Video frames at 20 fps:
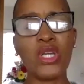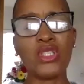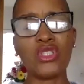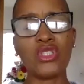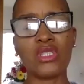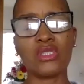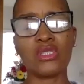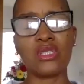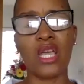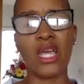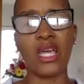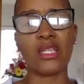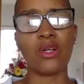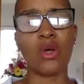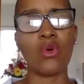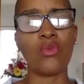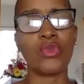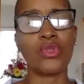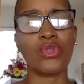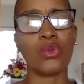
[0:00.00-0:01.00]
just had
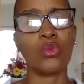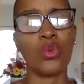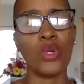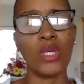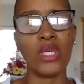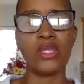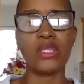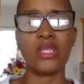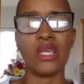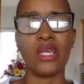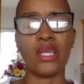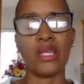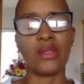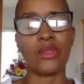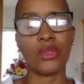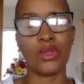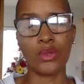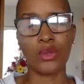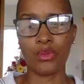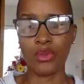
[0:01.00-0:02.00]
over the
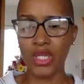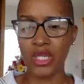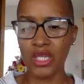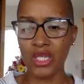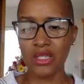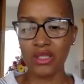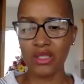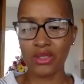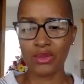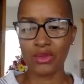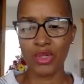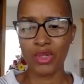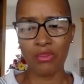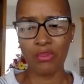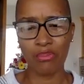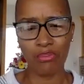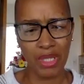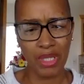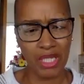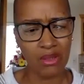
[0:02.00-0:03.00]
weekend three
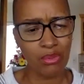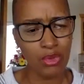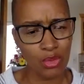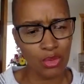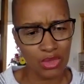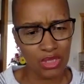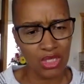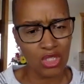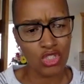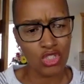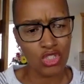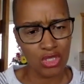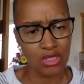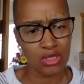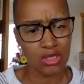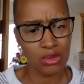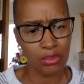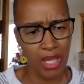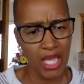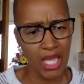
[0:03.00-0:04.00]
big
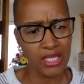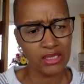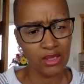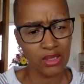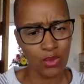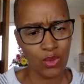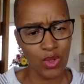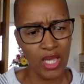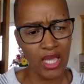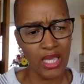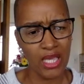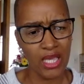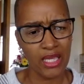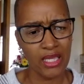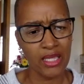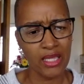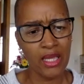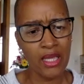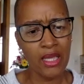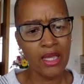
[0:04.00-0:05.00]
musicians pass
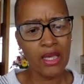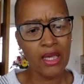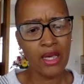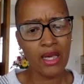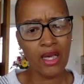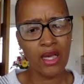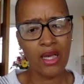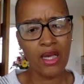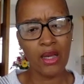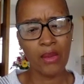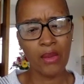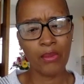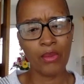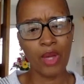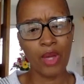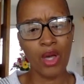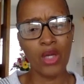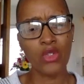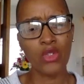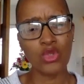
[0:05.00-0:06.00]
away.
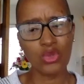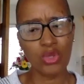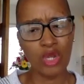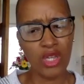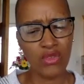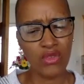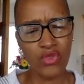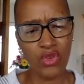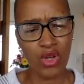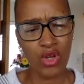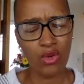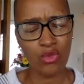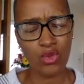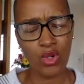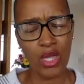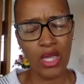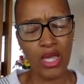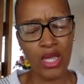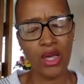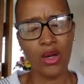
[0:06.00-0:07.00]
Andre
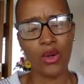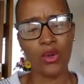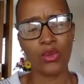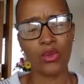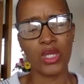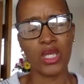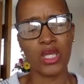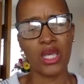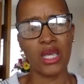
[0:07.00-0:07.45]
Harrell, we